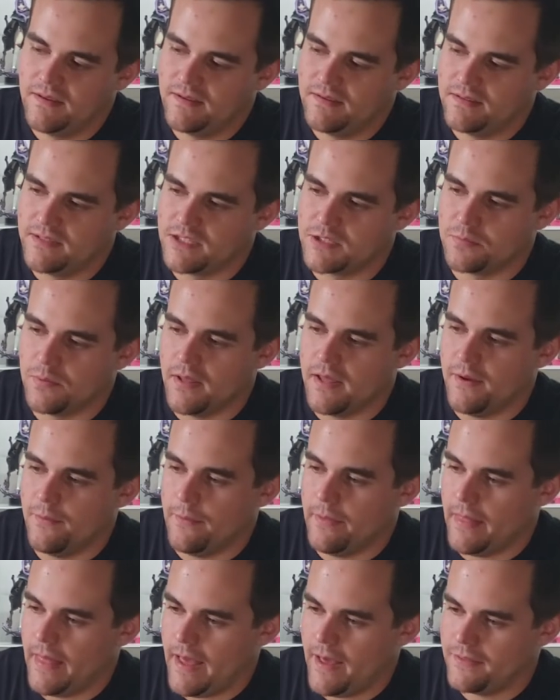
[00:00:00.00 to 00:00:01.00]
display it
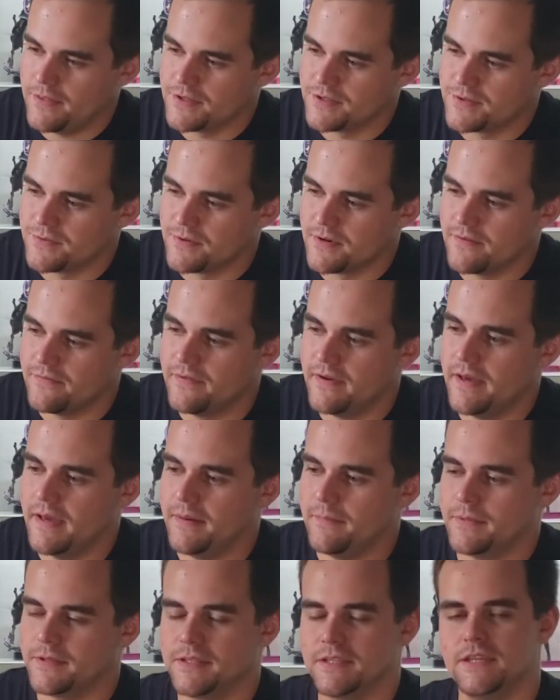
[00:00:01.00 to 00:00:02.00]
without the sword
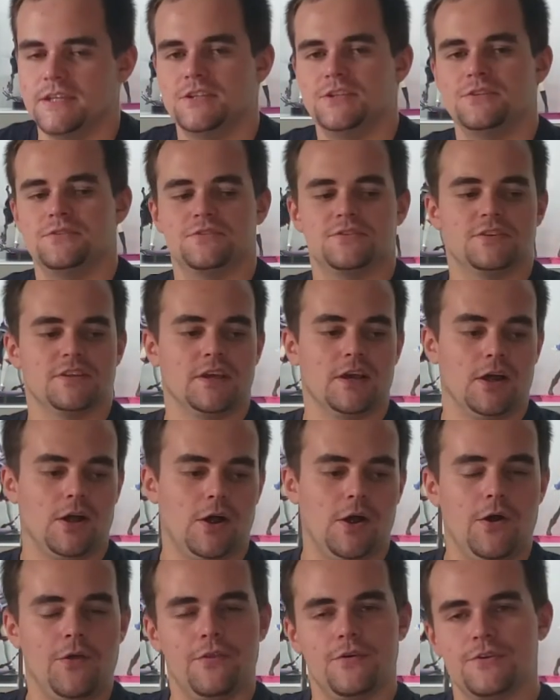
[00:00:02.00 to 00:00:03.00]
effect, but the issue is the
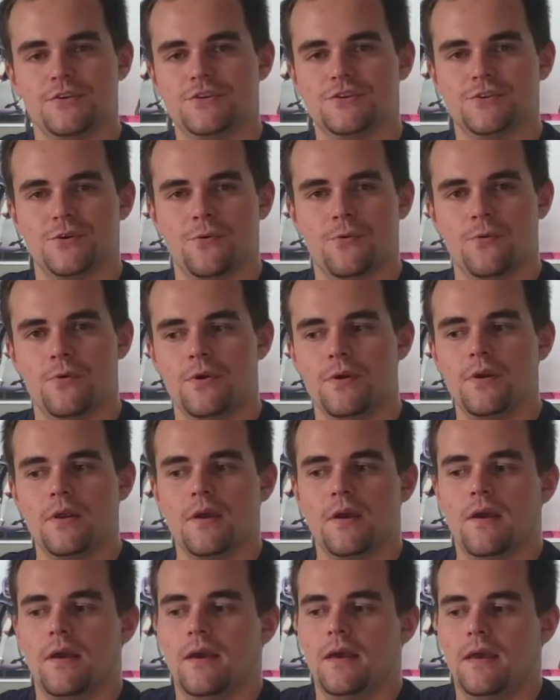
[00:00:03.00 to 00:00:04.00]
other sword
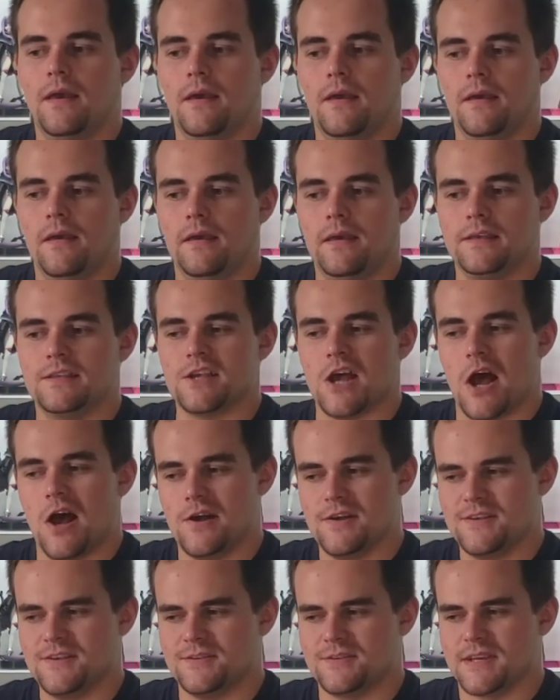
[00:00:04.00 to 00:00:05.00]
is
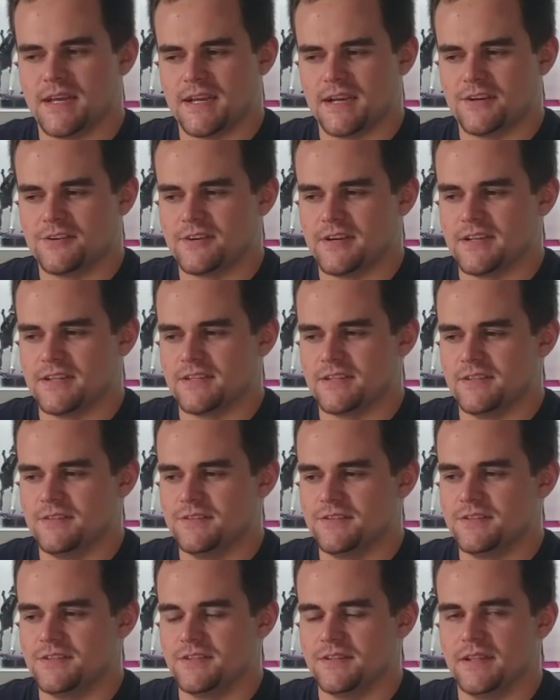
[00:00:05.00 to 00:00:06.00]
also kind of
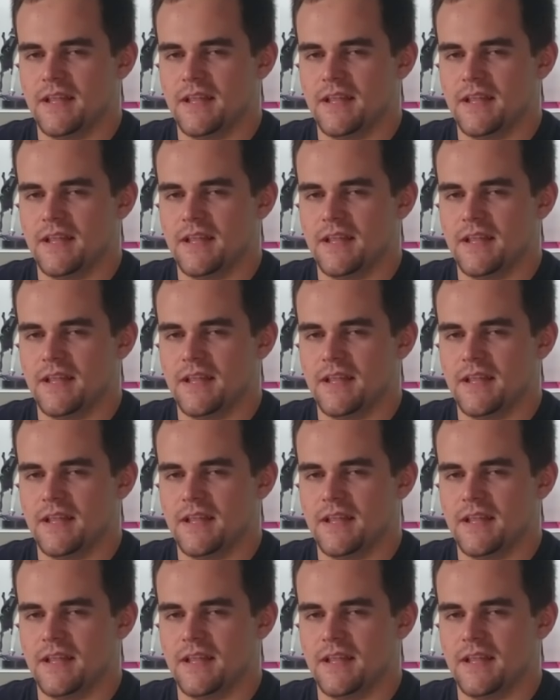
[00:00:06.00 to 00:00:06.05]
translucent.